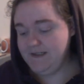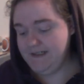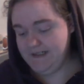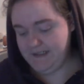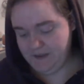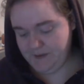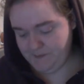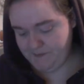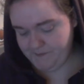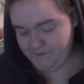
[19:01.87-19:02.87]

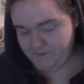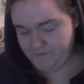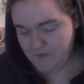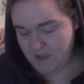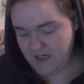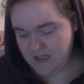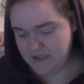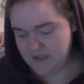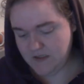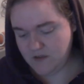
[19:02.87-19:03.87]
and
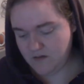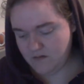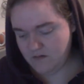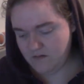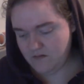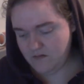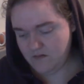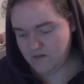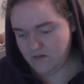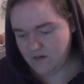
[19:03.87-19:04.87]
it's not,
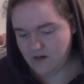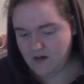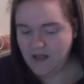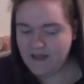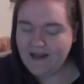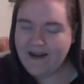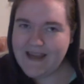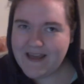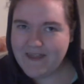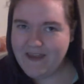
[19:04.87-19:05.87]
I
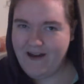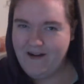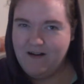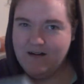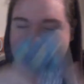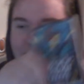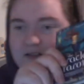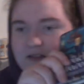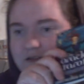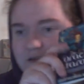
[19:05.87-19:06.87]
like the
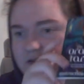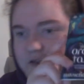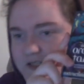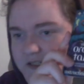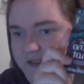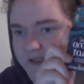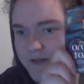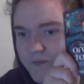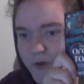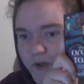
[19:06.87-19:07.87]
art, so this is the
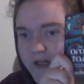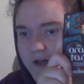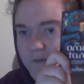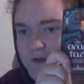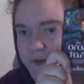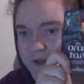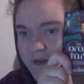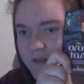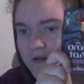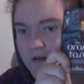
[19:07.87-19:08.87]
book it comes
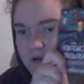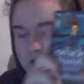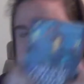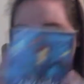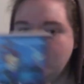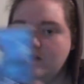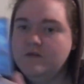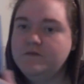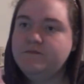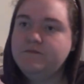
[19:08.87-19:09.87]
with,
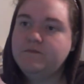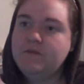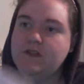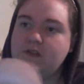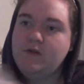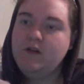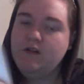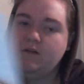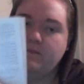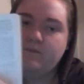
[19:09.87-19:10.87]
it's sort
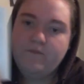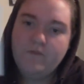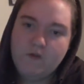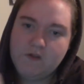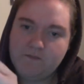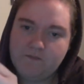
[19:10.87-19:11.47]
of just,